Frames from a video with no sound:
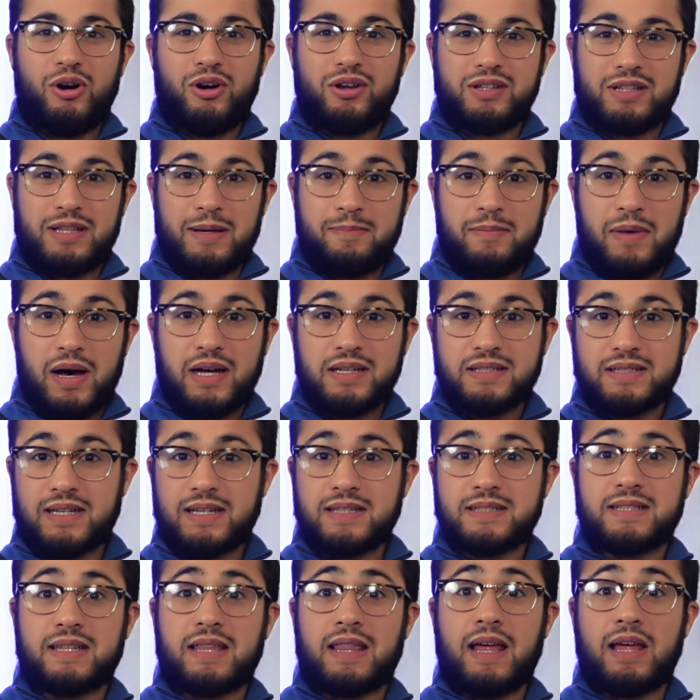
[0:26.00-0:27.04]

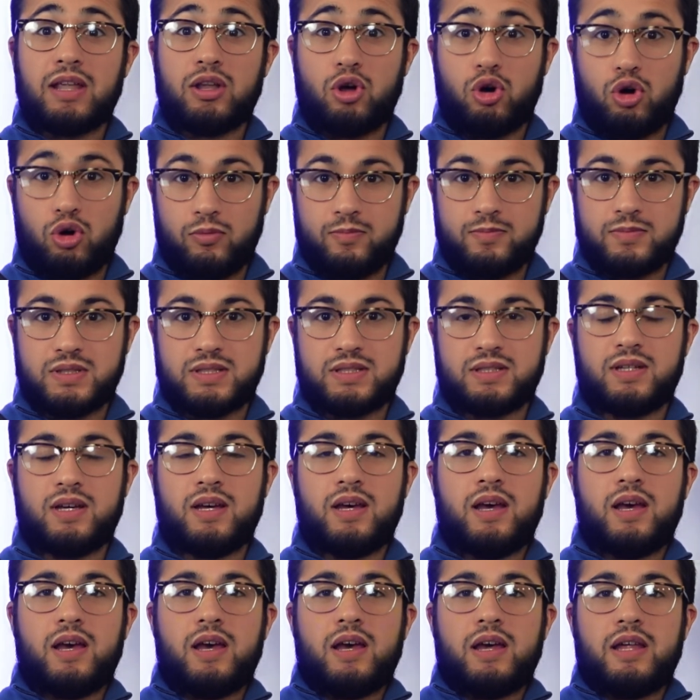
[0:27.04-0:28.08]
Damascus, then Homs.
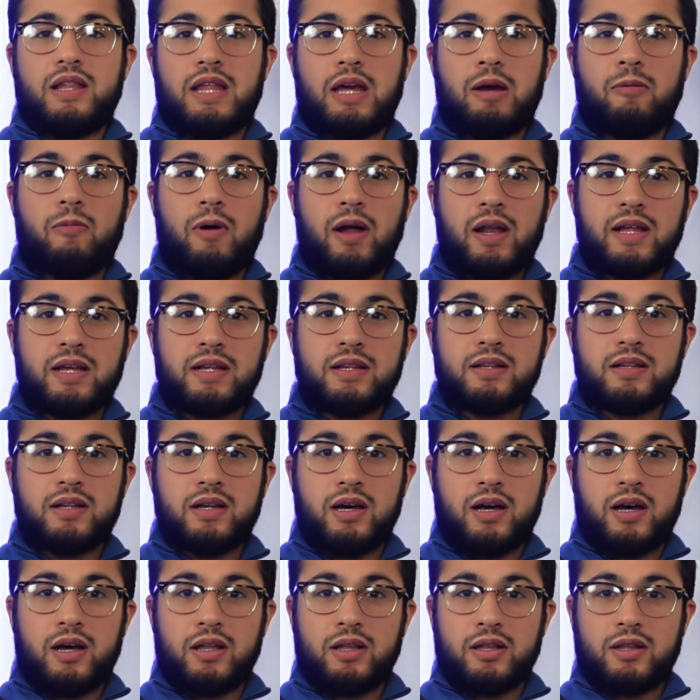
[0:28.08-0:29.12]
They wanted
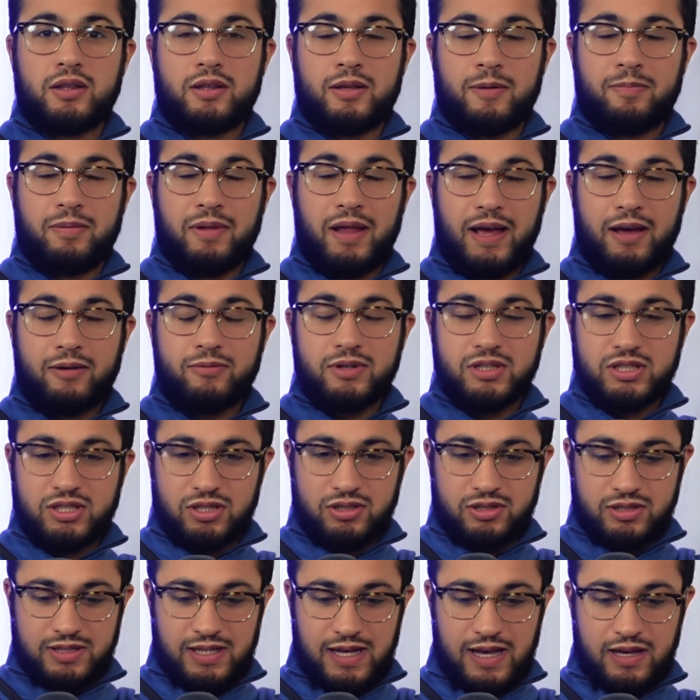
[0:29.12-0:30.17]
the plan was
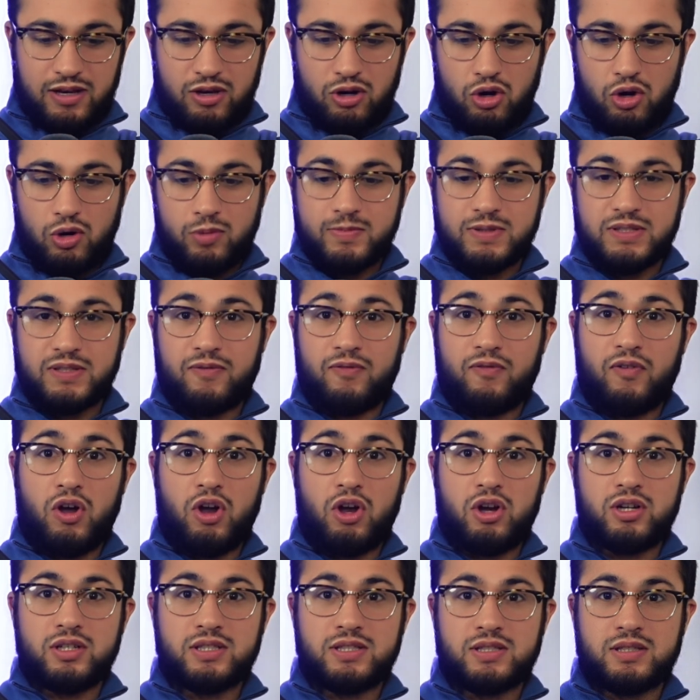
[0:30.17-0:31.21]
to take Homs
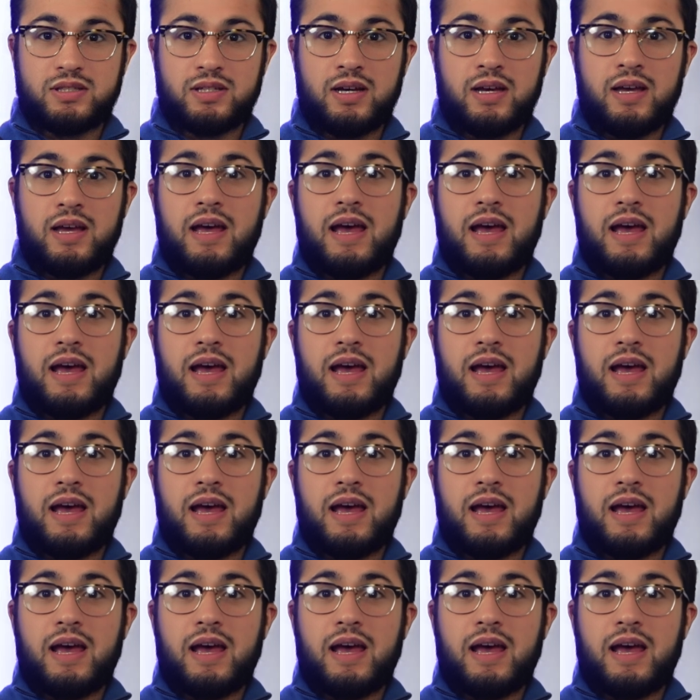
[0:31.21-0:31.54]
first.